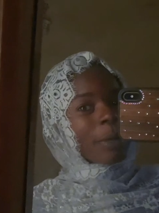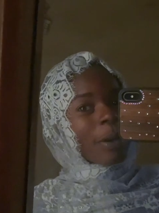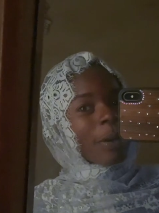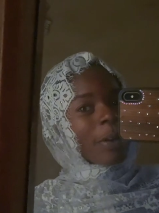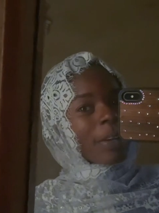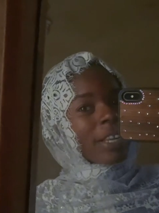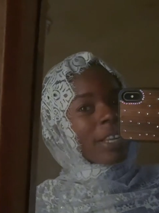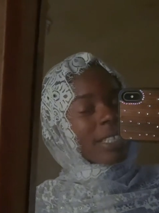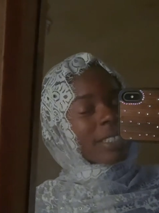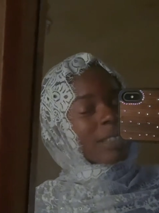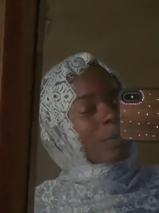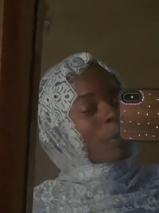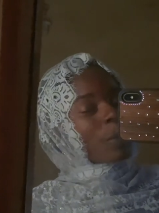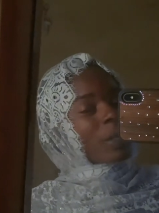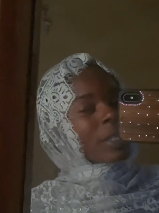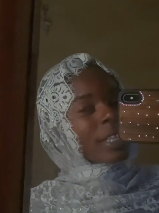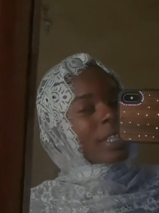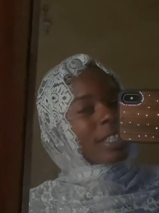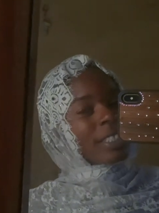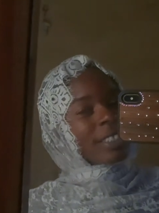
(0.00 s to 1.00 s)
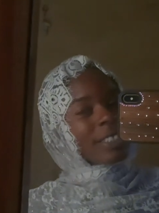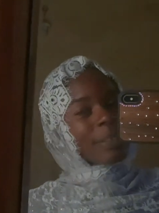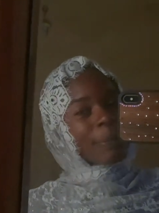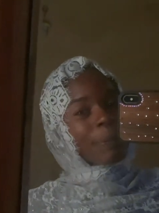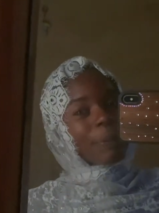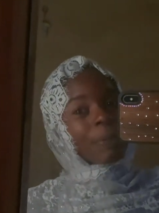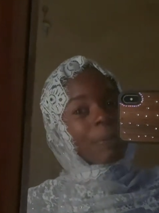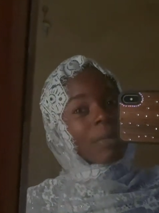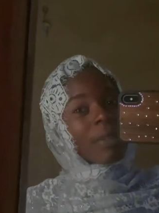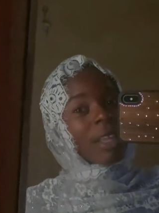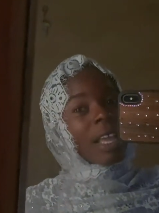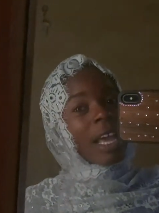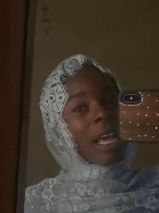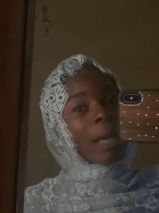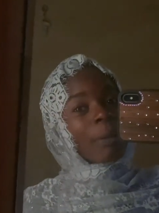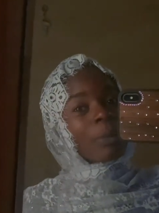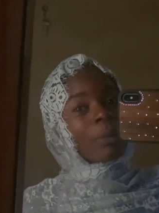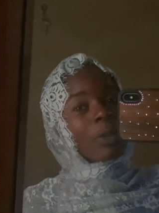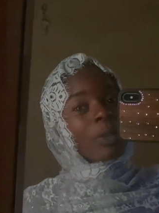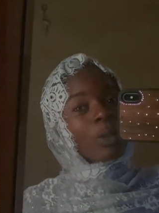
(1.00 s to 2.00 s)
your own experience.
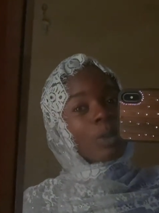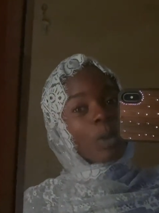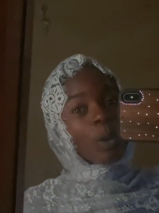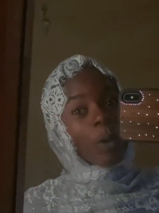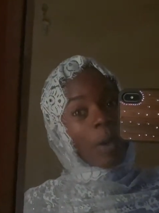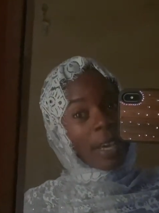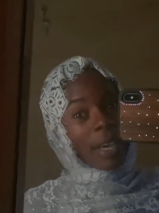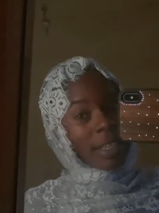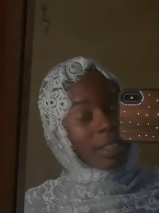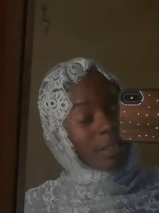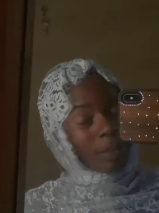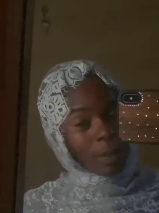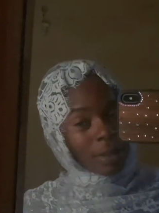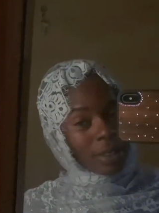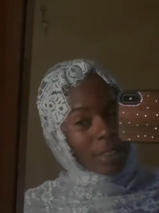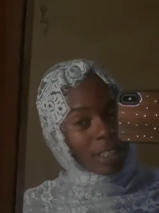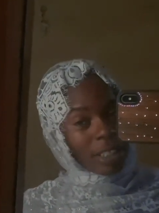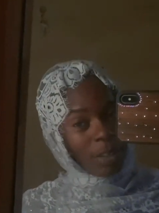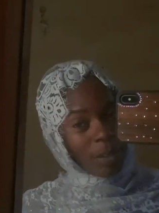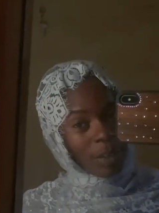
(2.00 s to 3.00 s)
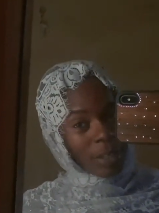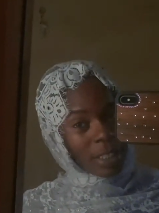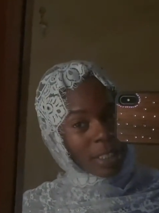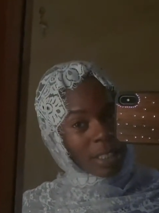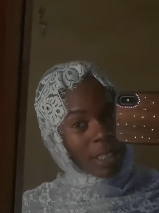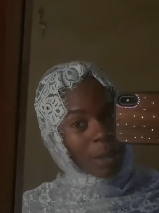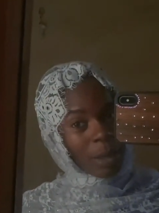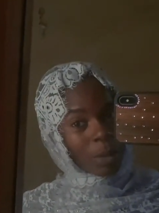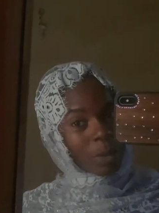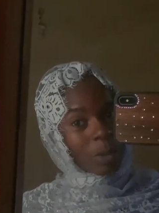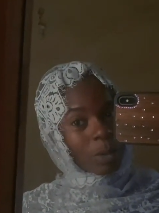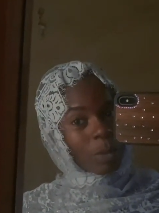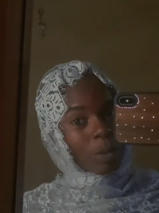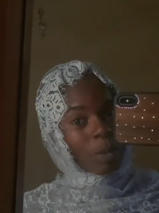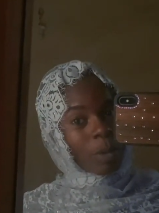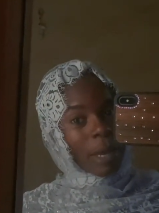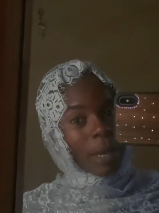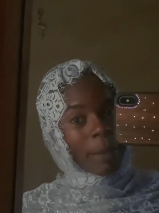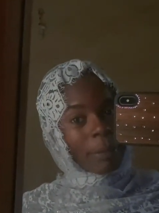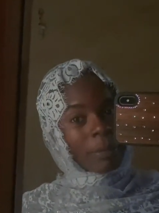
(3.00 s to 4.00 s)
I'm so exhausted right now,
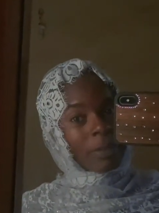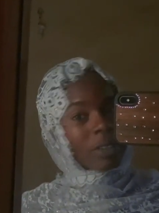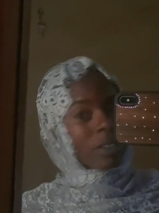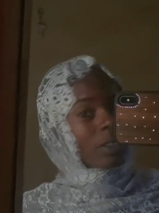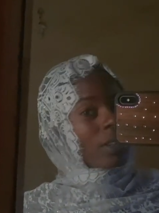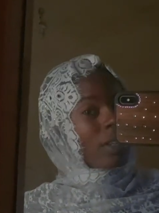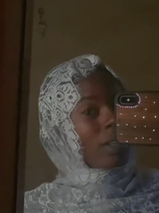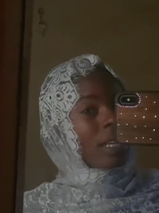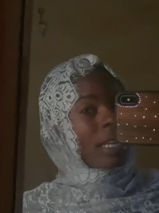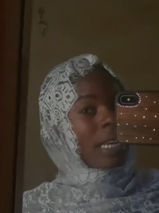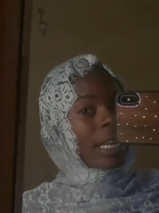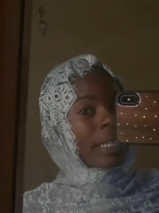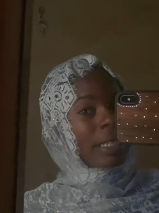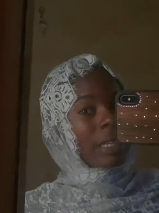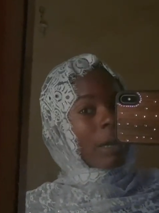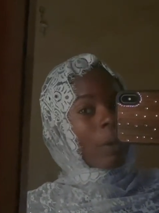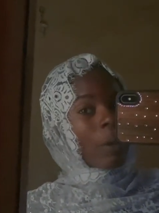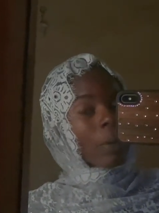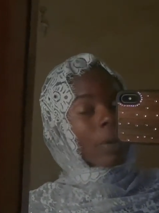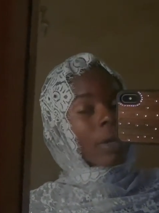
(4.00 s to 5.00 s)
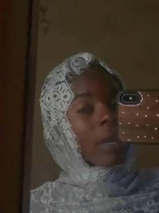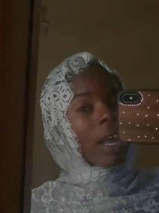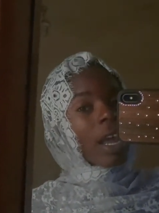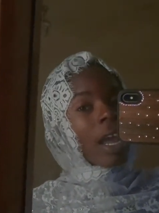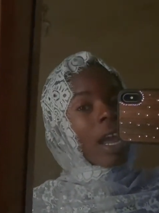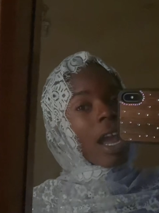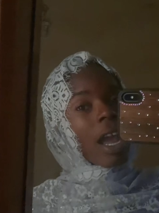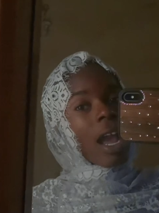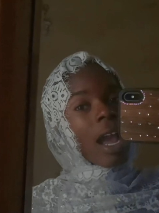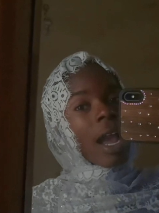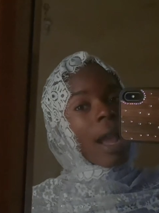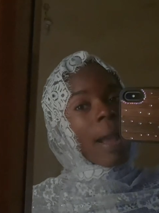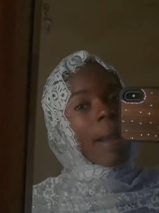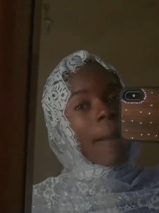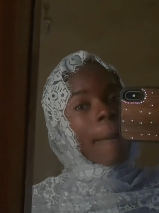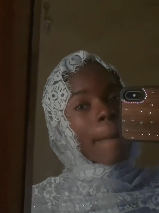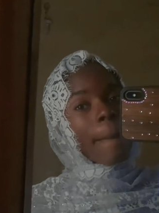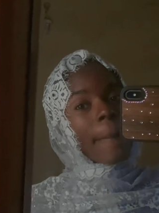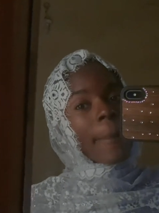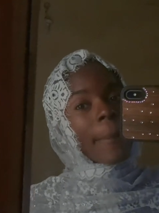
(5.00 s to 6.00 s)
so I'm just gonna lie down.
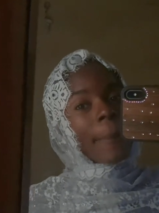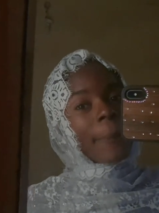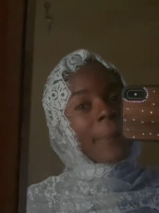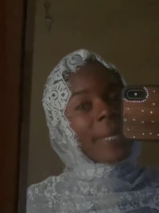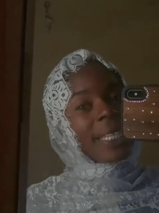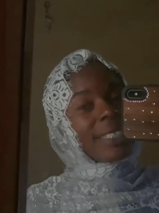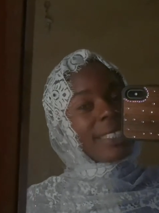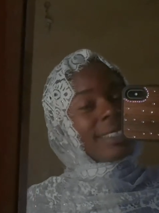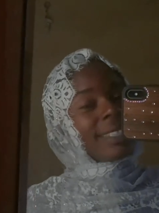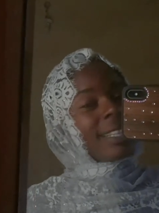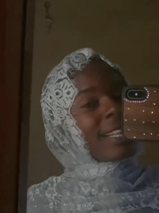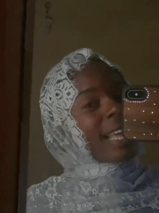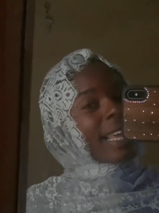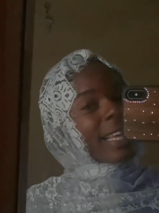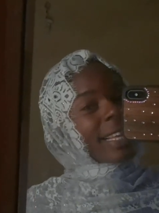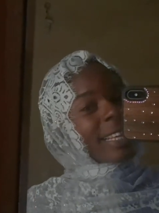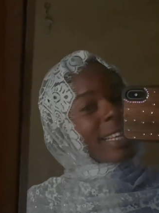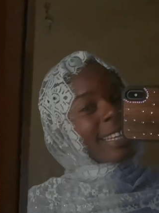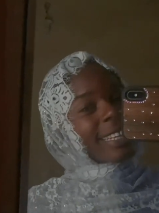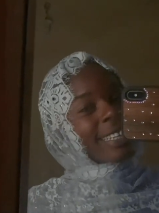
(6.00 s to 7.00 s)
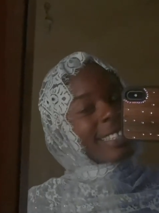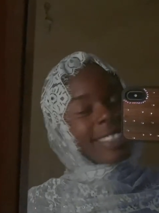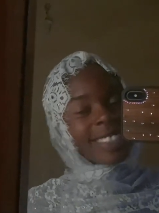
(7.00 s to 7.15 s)
Please like,